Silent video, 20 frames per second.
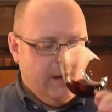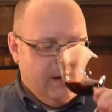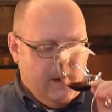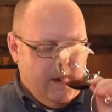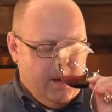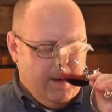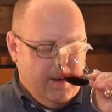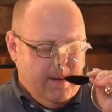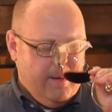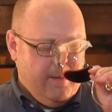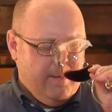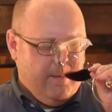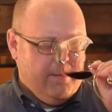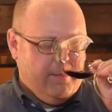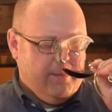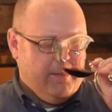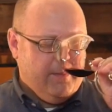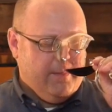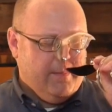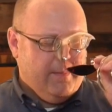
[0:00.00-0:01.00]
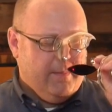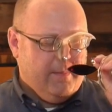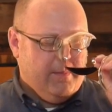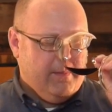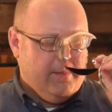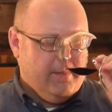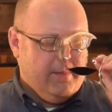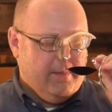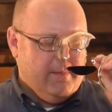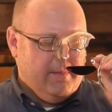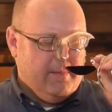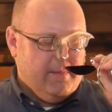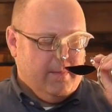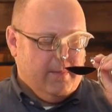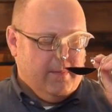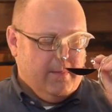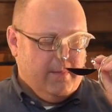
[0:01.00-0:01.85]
Nobody speaks.